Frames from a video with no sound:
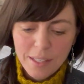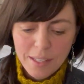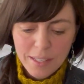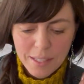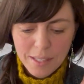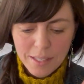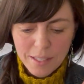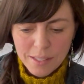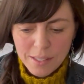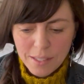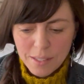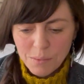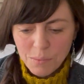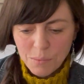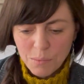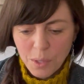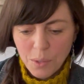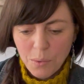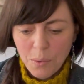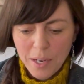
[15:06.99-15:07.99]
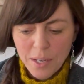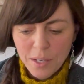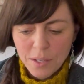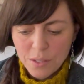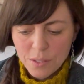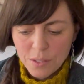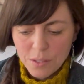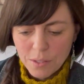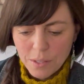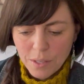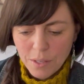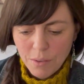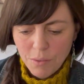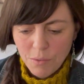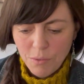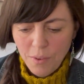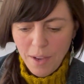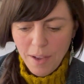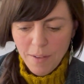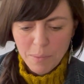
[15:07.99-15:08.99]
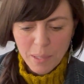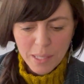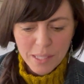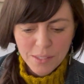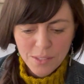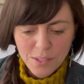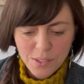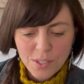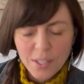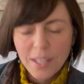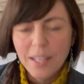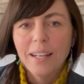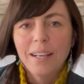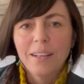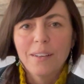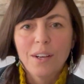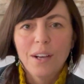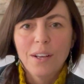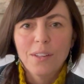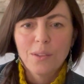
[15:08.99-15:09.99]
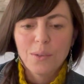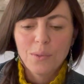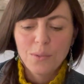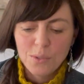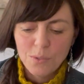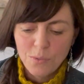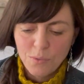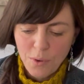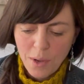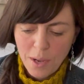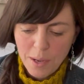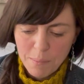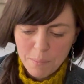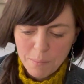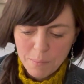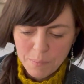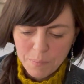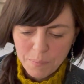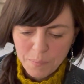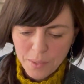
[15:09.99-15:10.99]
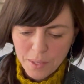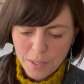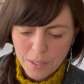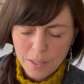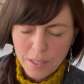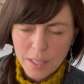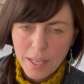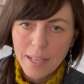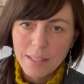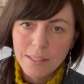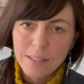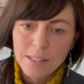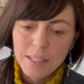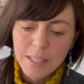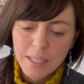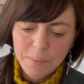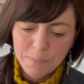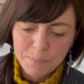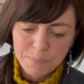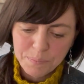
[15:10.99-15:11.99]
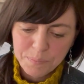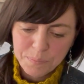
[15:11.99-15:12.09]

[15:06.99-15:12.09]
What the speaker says: It requires 5 buttons, and I got those from Etsy.